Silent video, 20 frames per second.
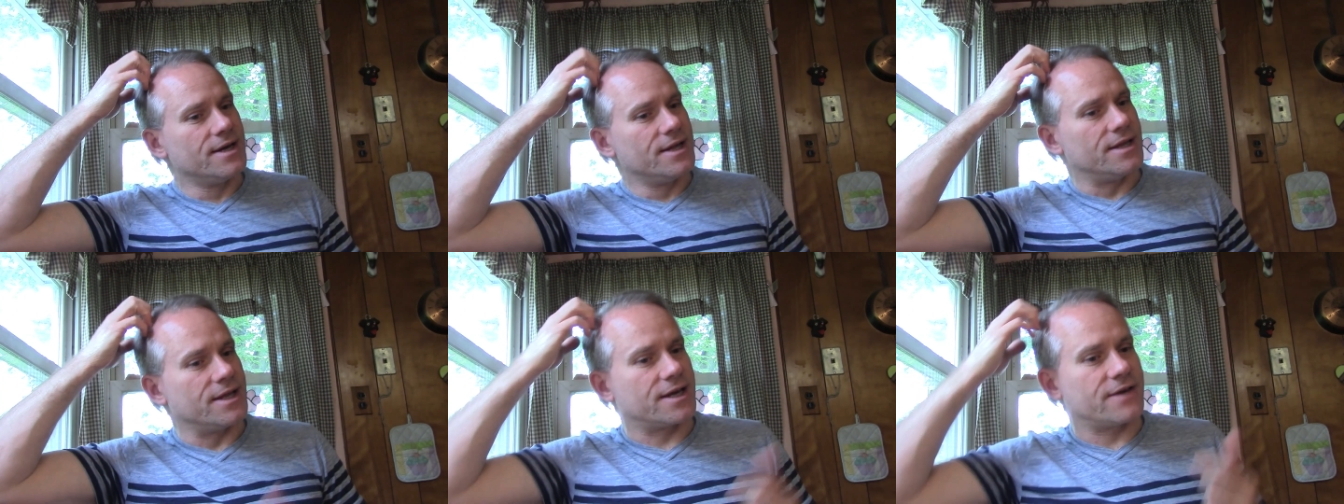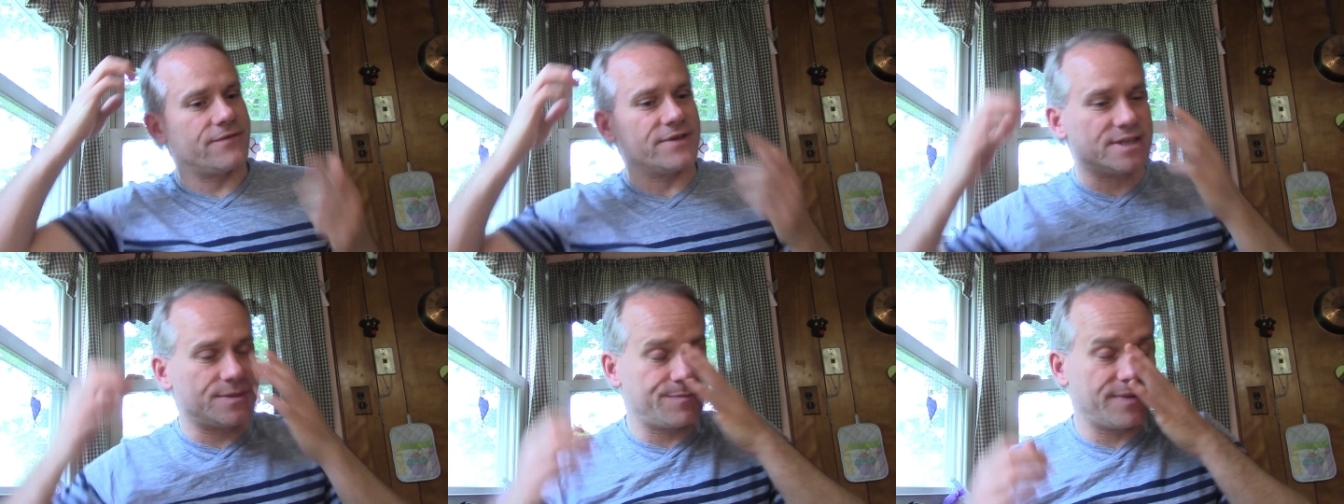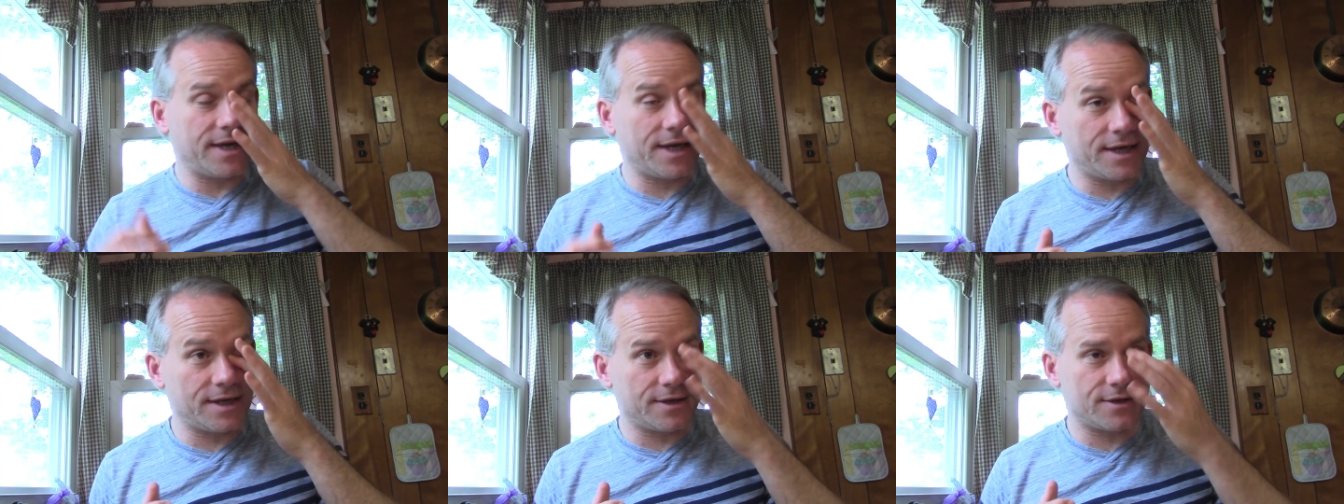Like if it's
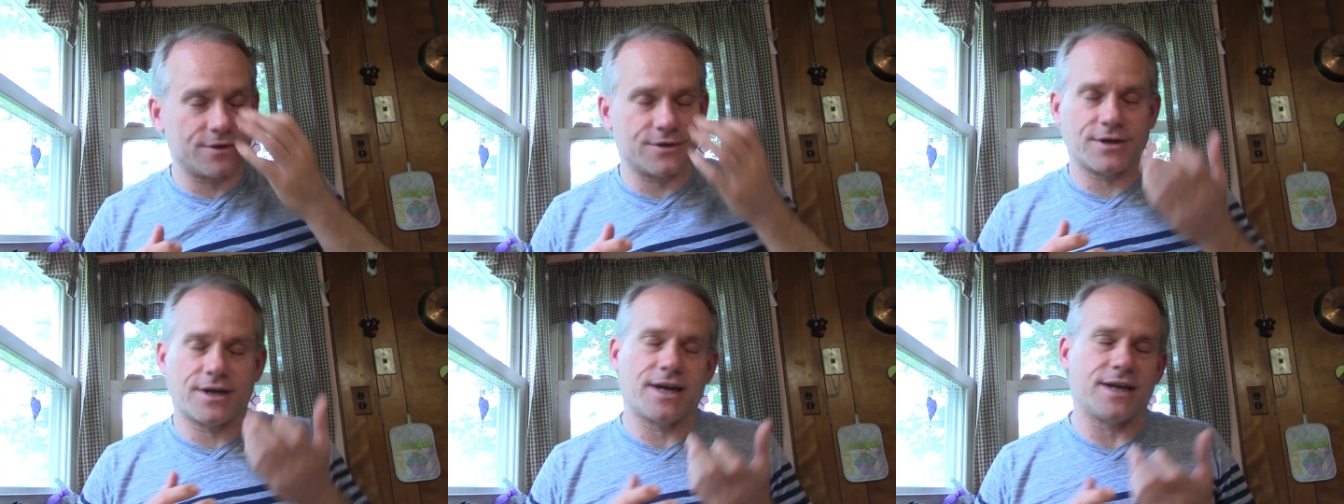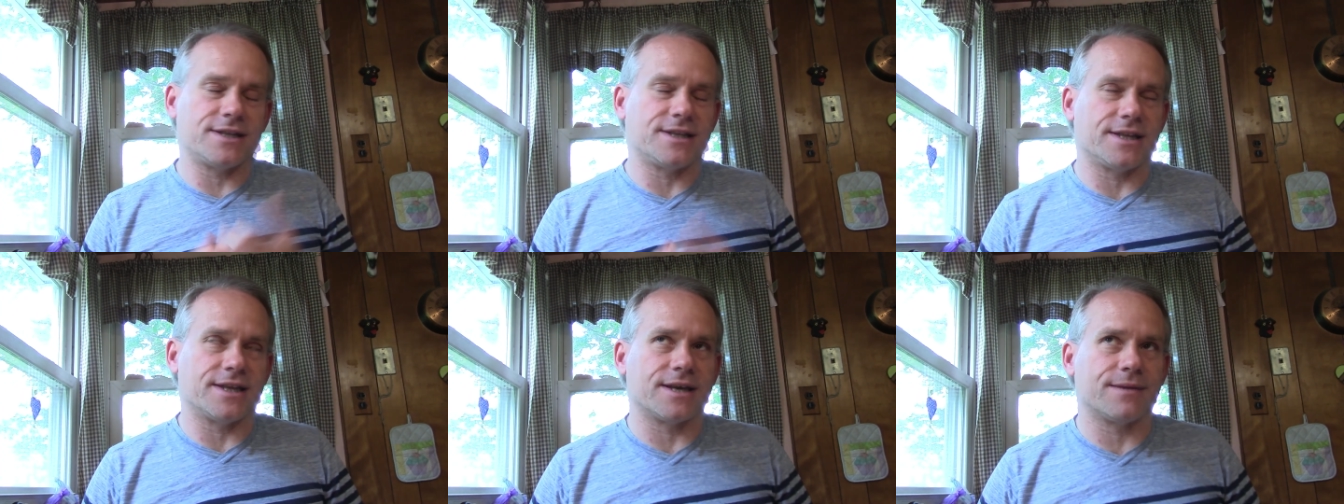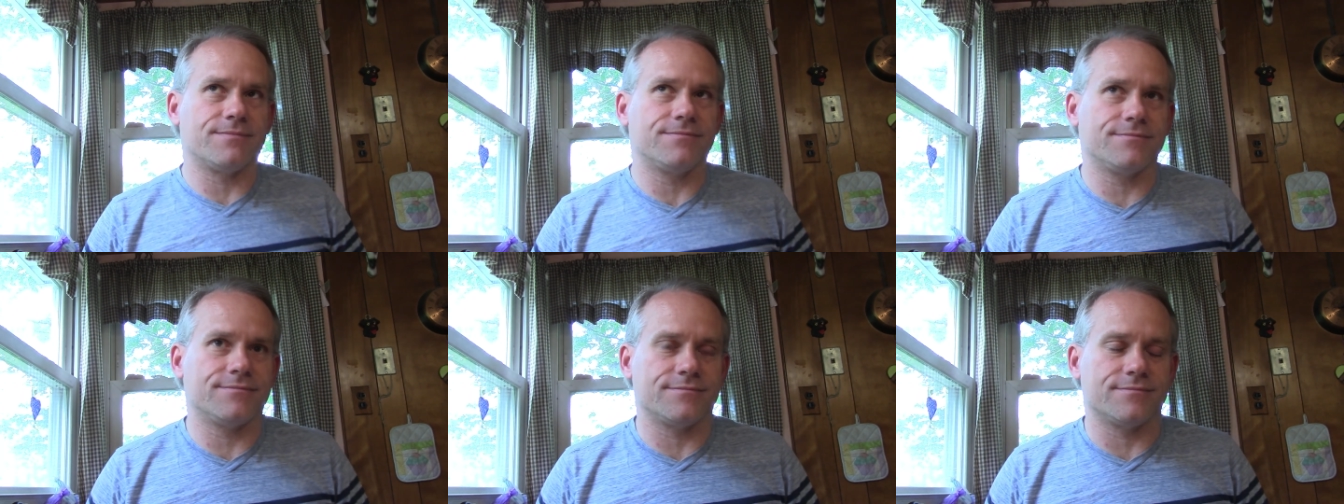pinging in your head,
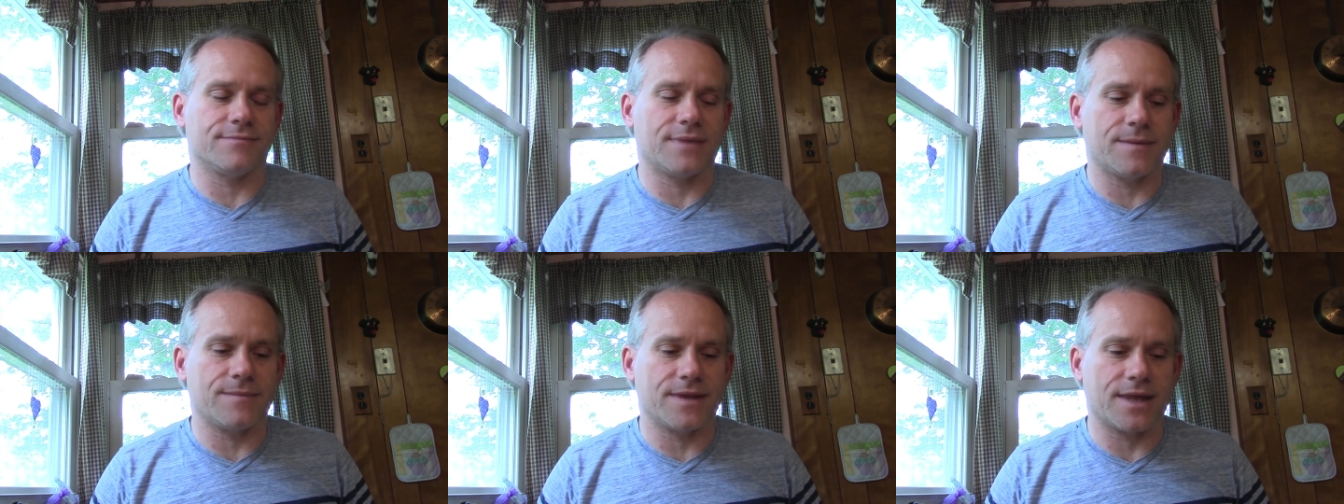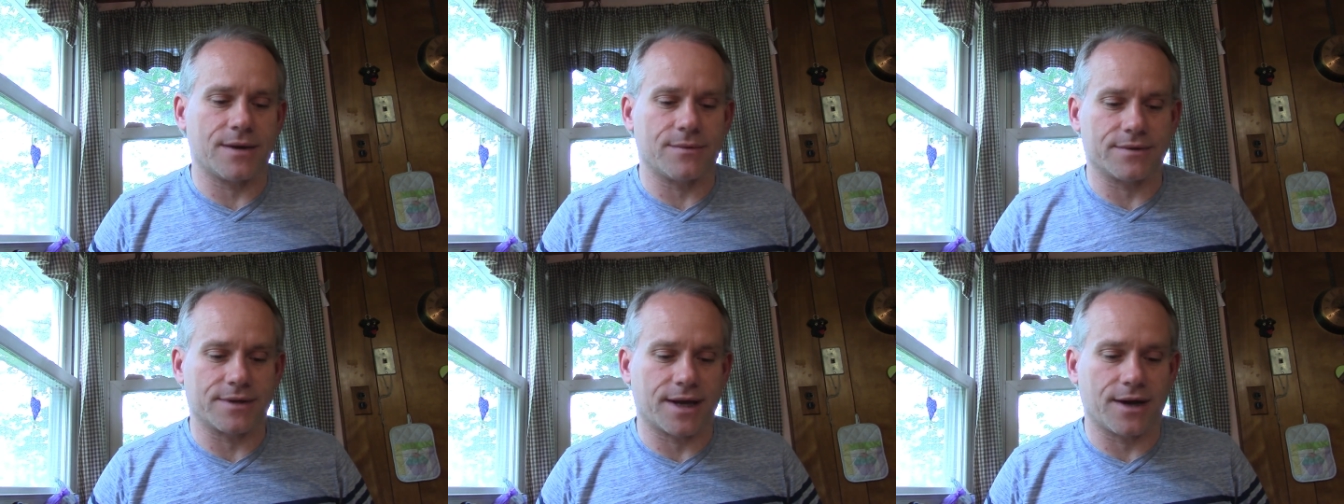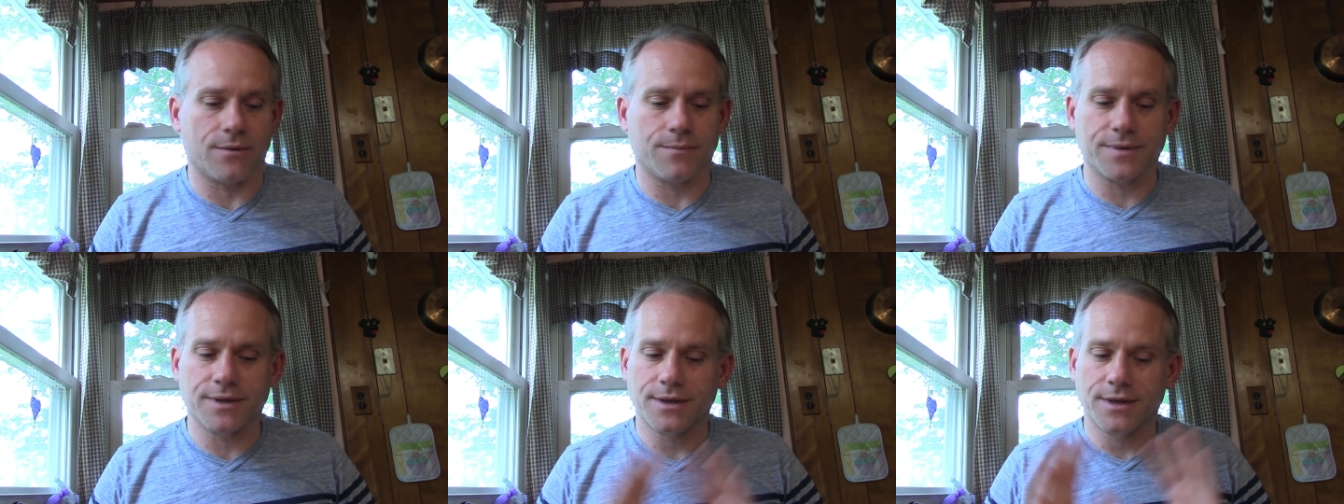like, hmm, maybe that would
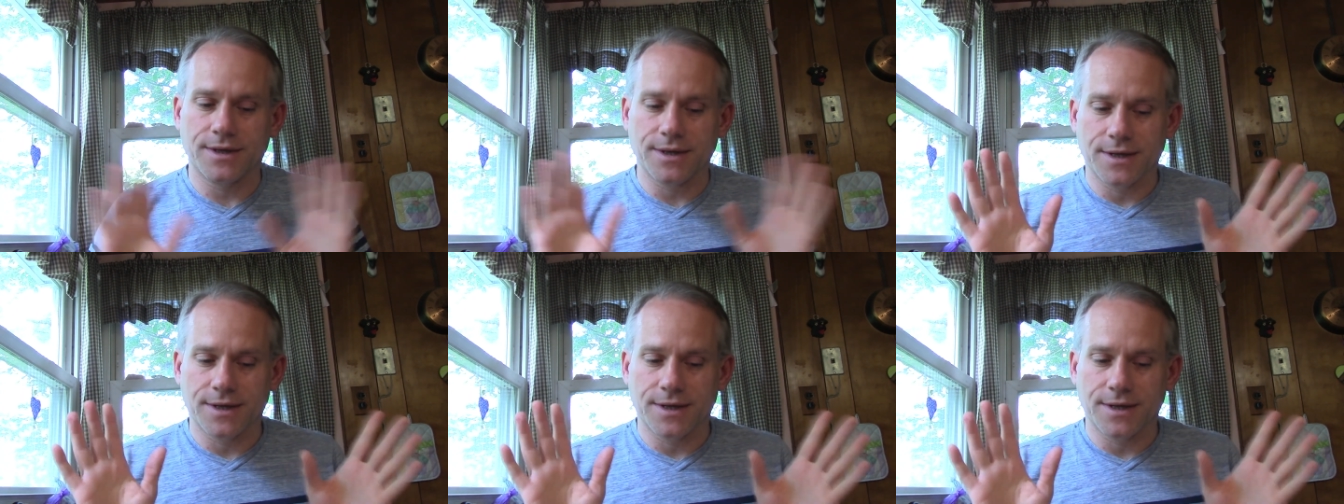help.